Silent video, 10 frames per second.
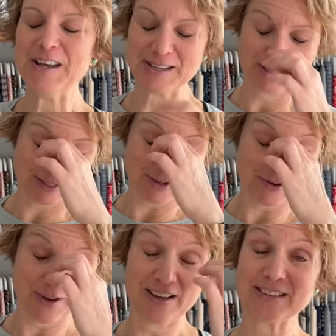
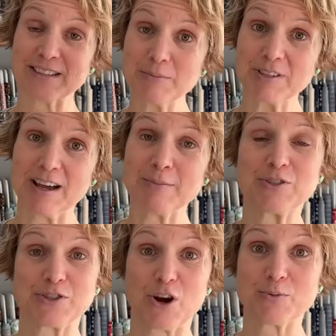So sometimes
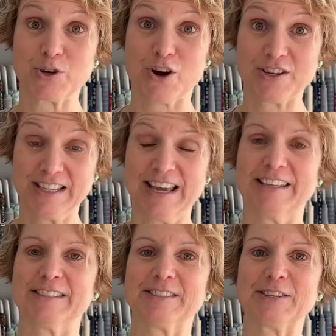charms are hard to get.
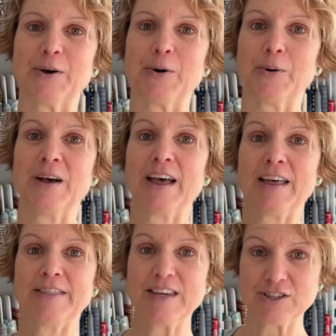So
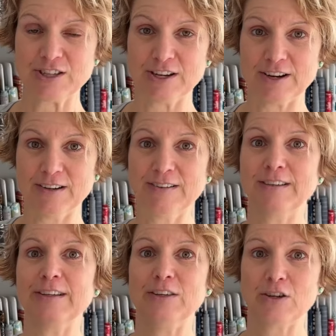this year,
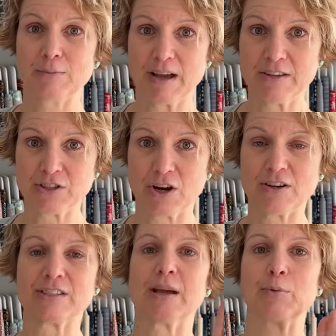you can buy the
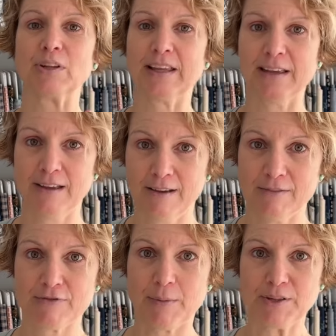chart separately
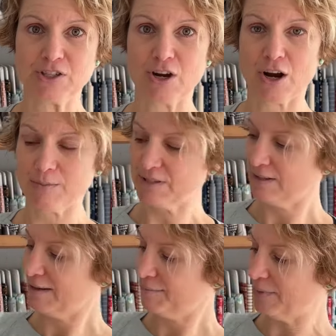from the charms.
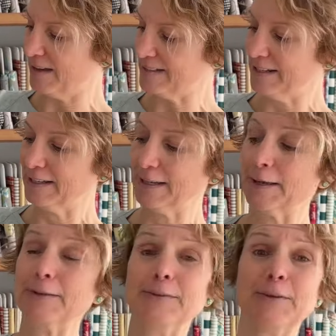But
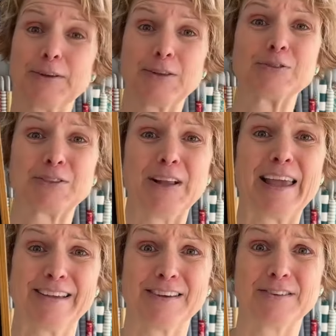look at those little
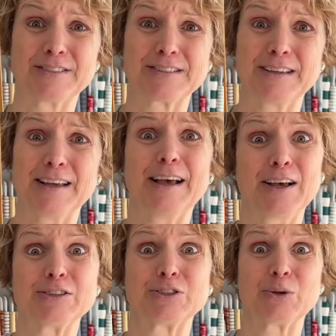handcuffs.
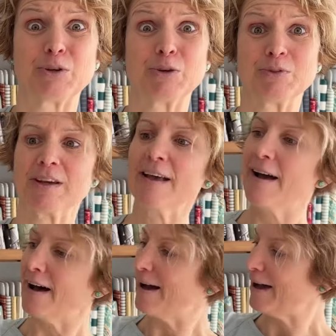So cute.
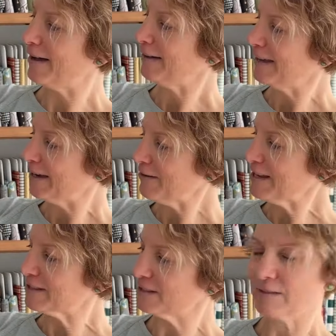Here he
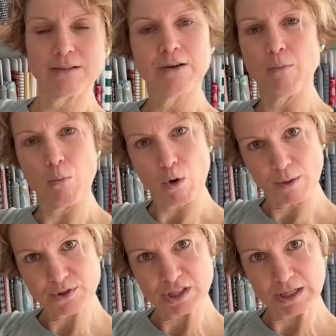is,
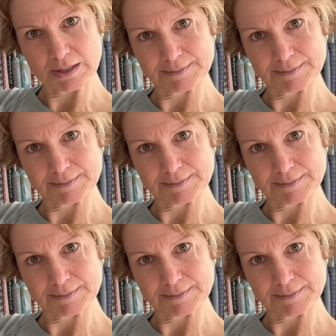Mobster.